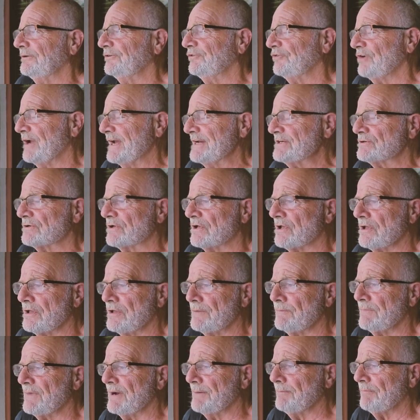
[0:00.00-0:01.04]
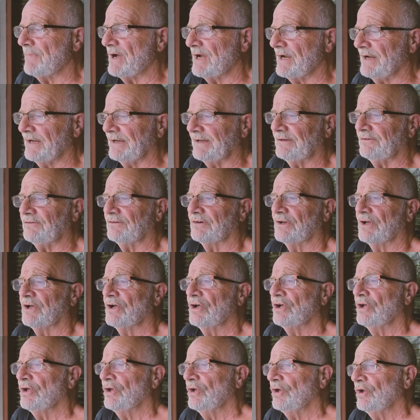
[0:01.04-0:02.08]
trying to calm my mind
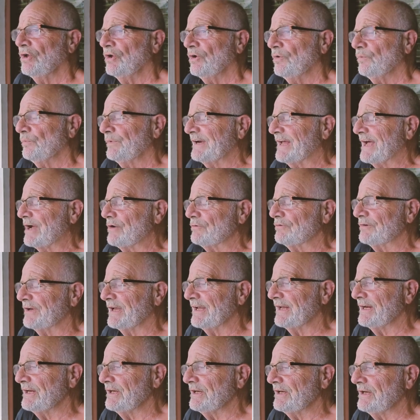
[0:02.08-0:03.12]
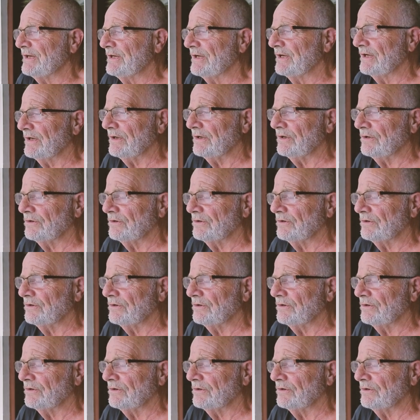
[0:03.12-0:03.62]
without any